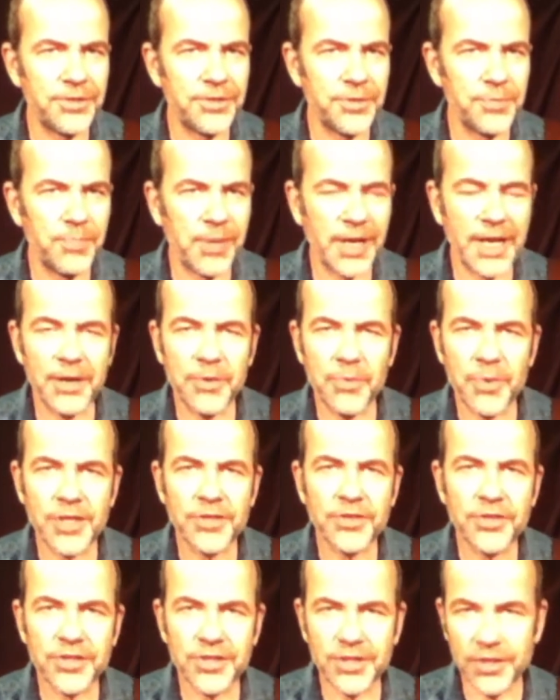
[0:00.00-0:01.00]
to play
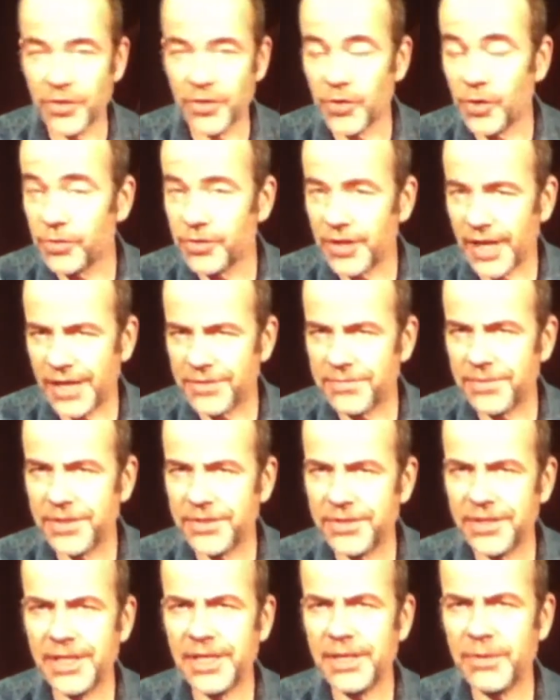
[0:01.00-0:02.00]
once an old
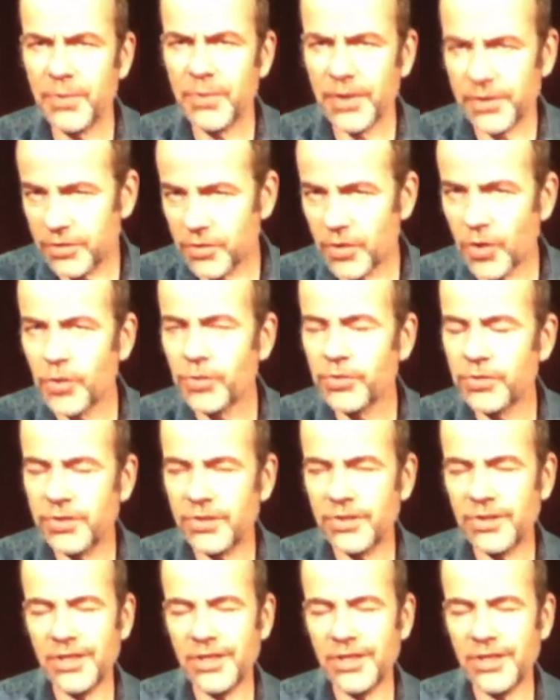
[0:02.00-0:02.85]
SVT with an old